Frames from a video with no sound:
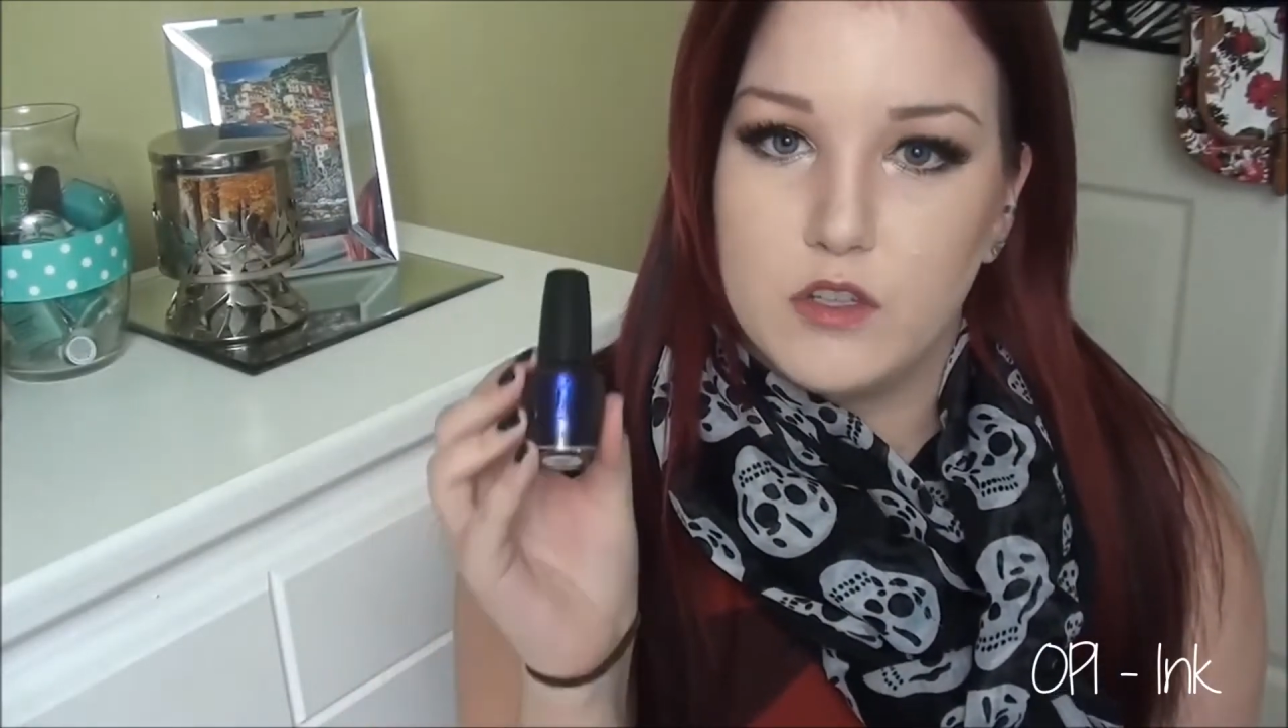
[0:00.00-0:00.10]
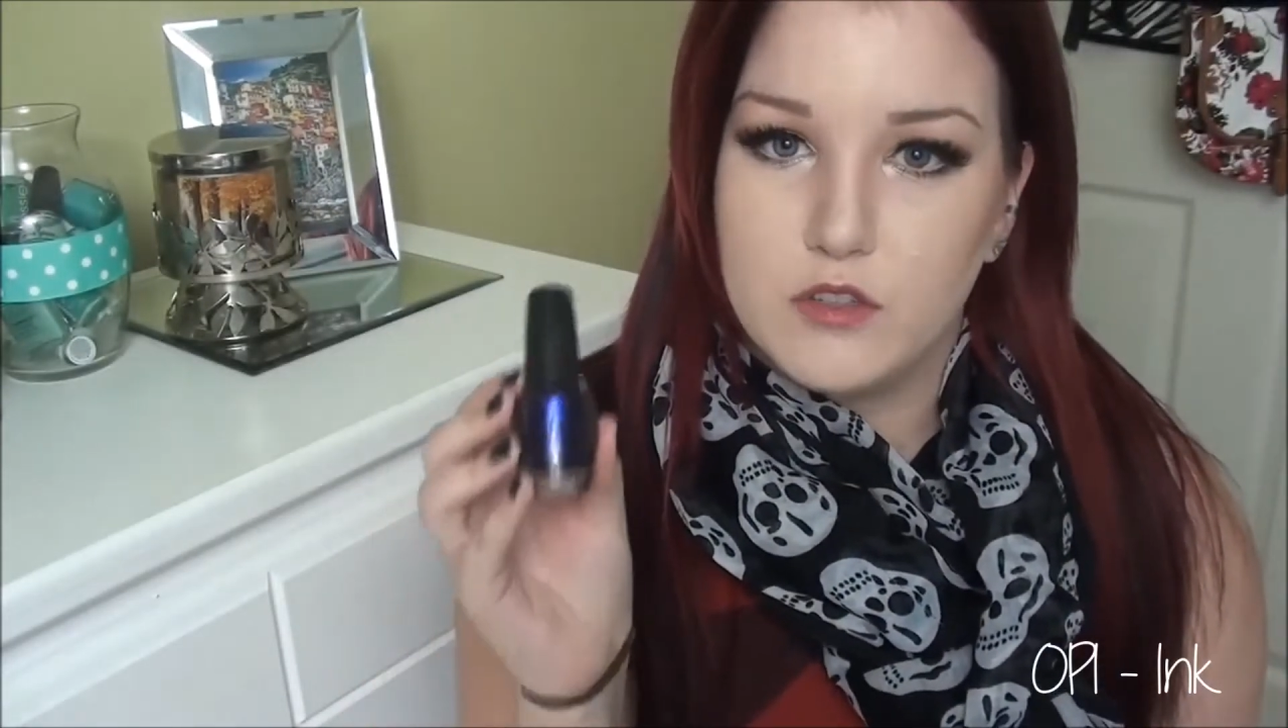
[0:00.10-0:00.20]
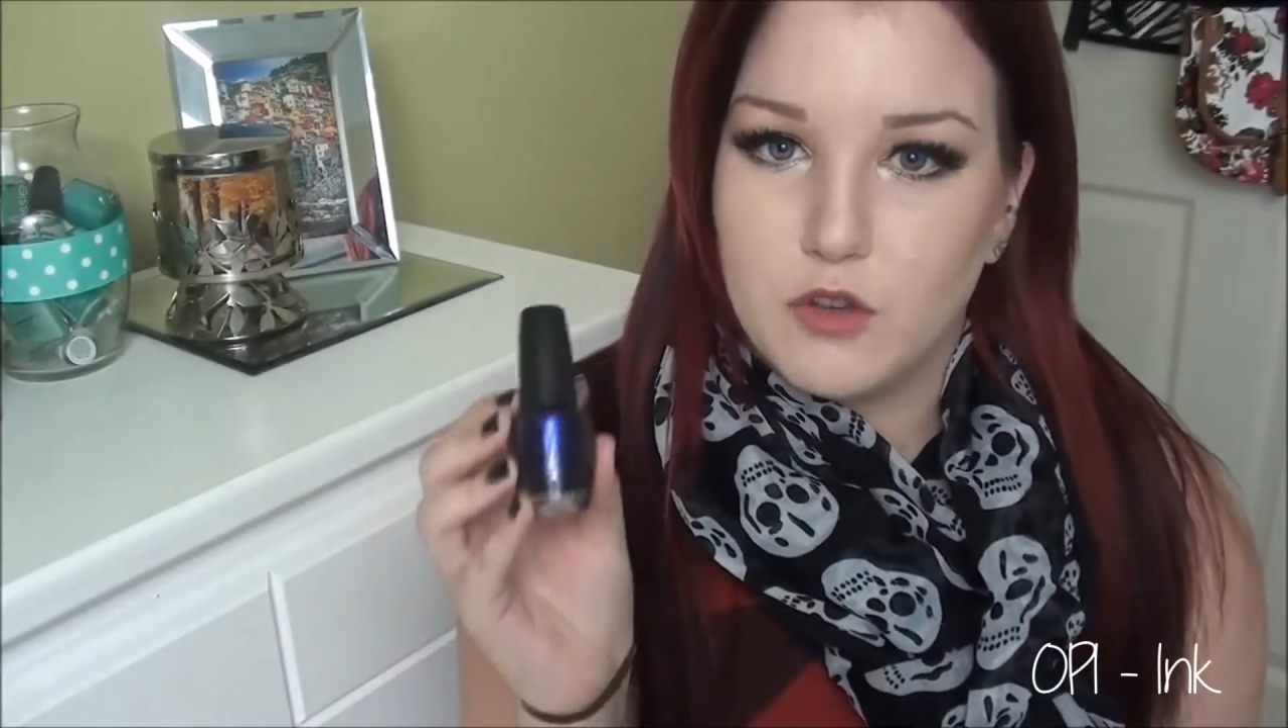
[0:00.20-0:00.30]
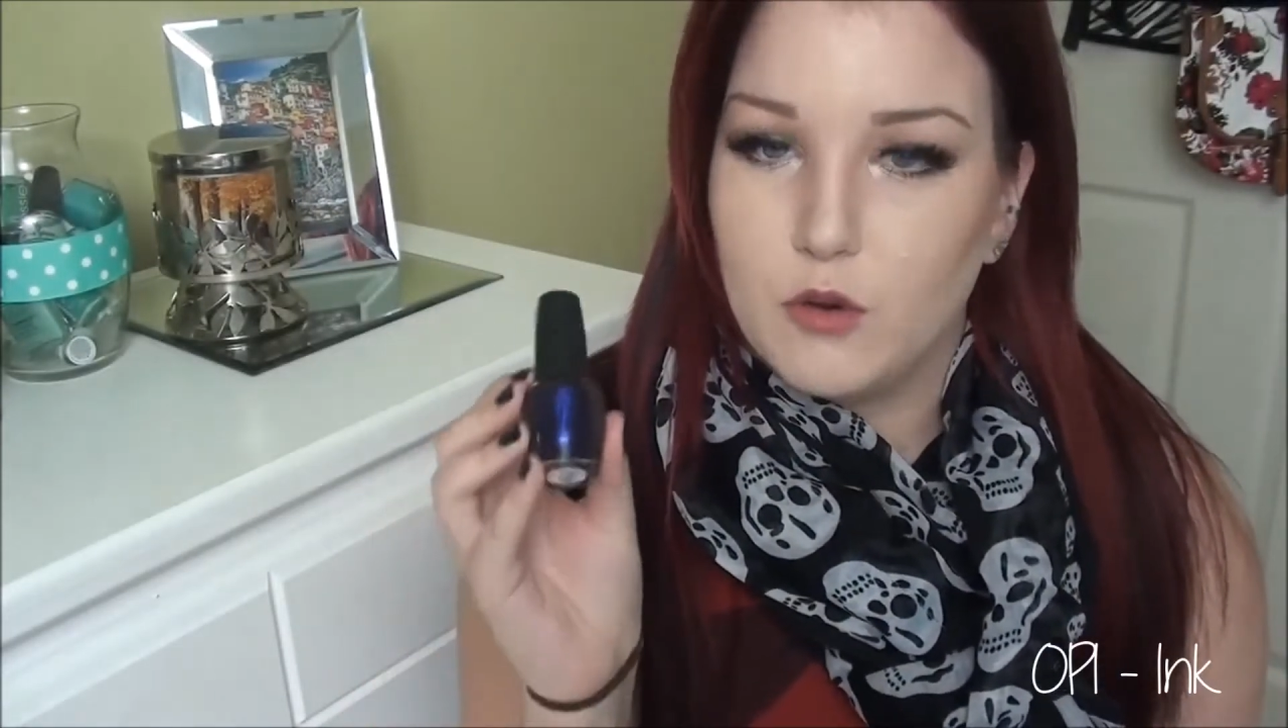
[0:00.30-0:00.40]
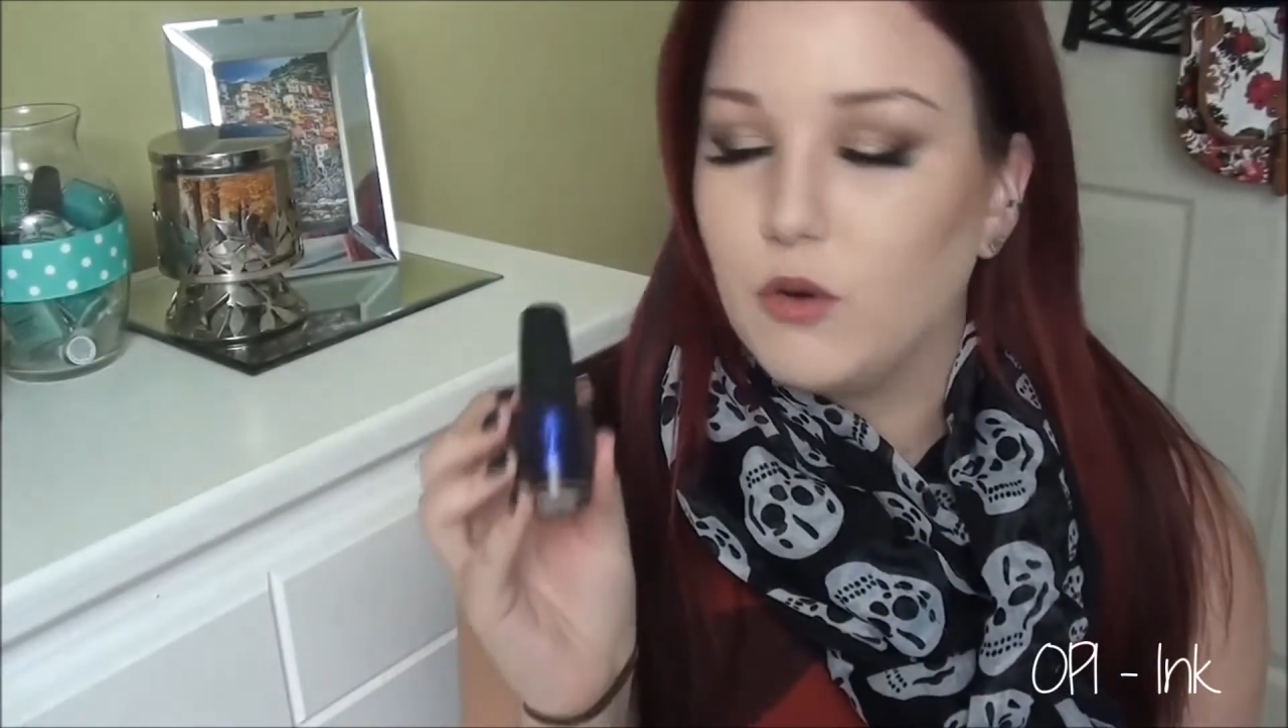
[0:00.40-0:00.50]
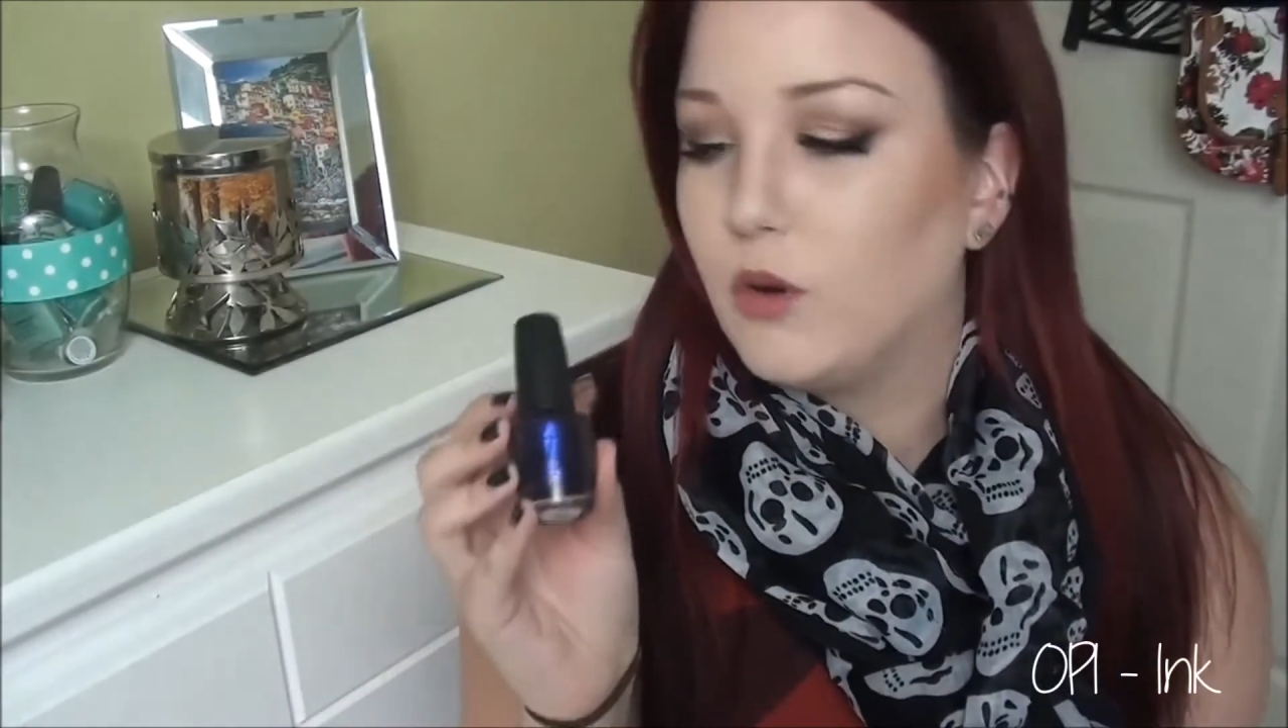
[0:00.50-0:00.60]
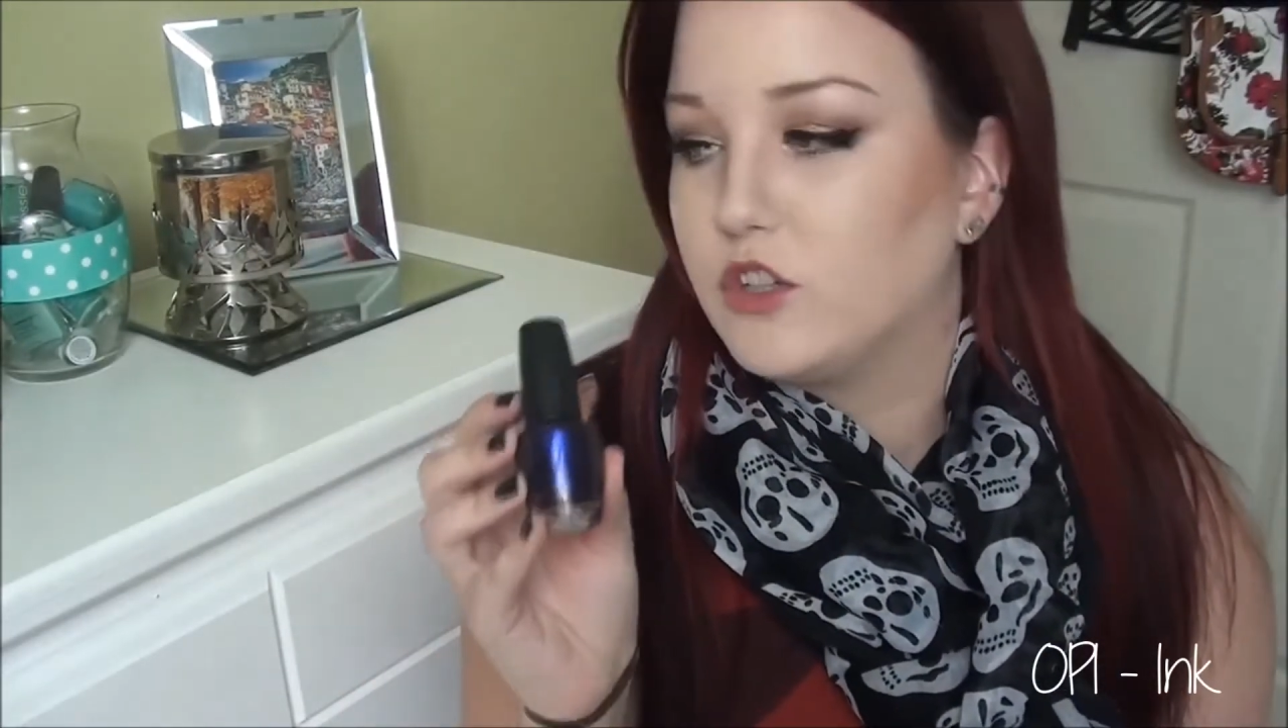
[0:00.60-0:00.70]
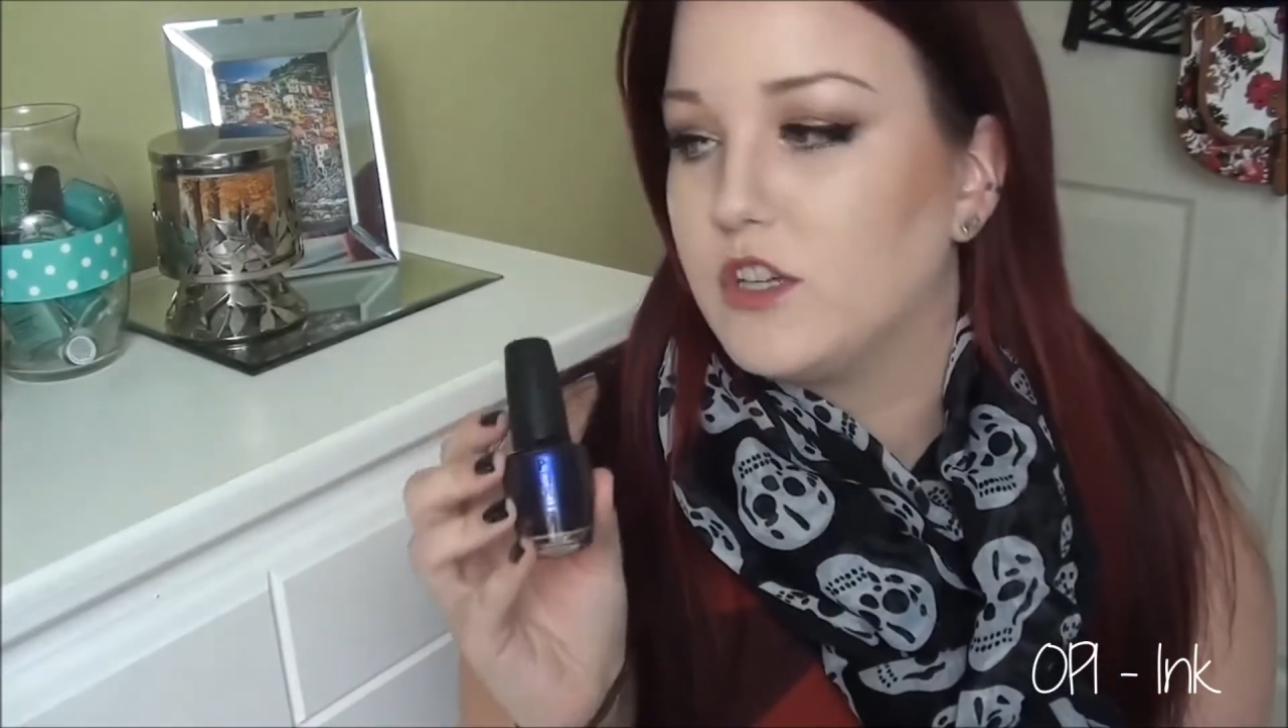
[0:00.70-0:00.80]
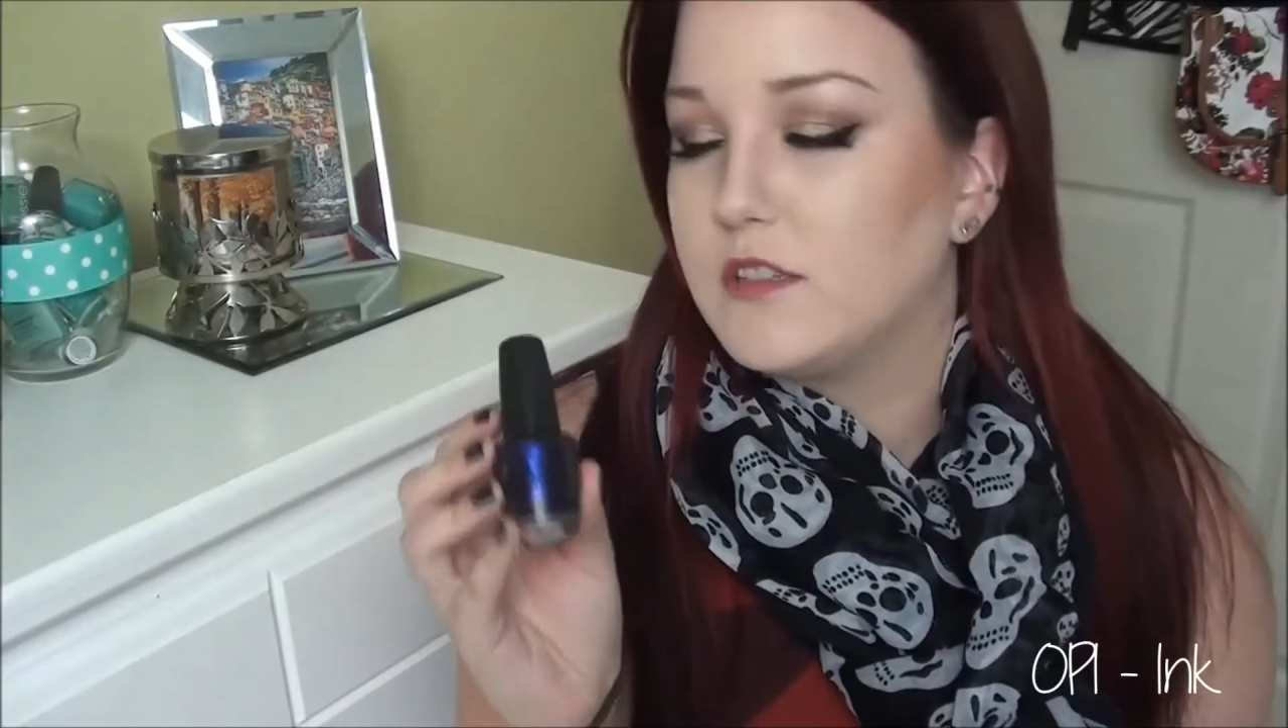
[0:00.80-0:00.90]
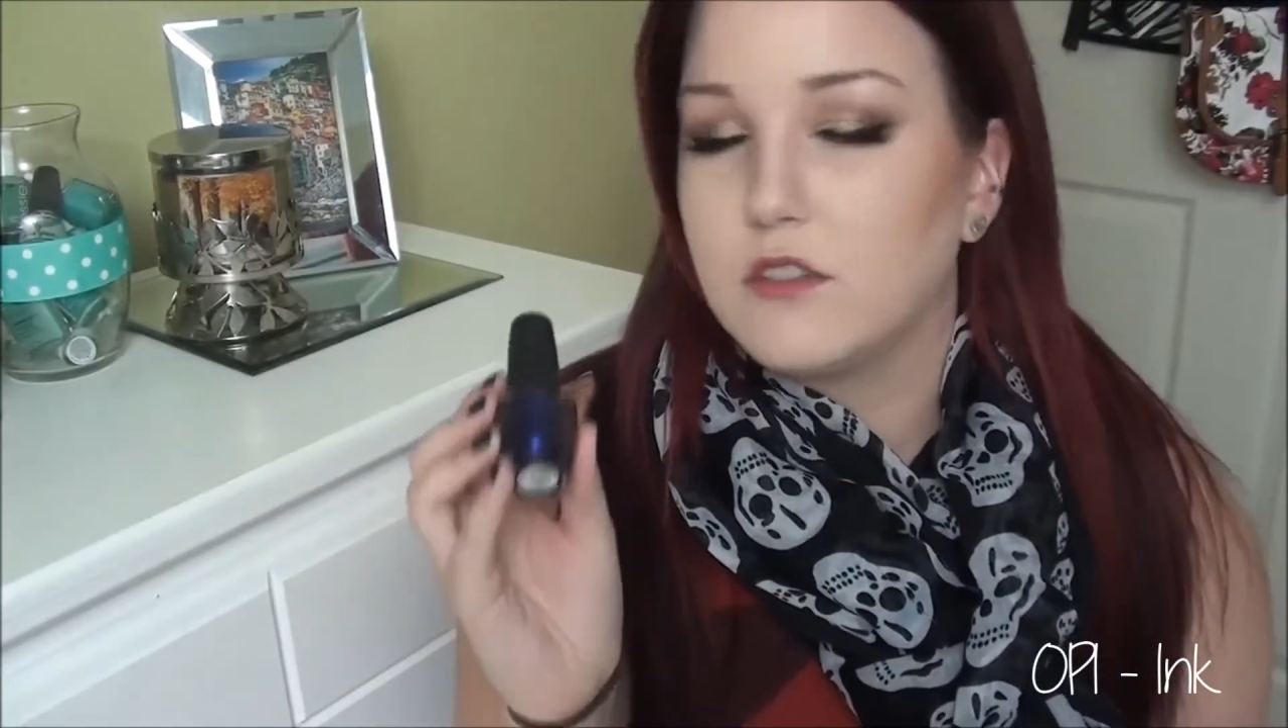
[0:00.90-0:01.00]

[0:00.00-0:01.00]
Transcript: so gorgeous.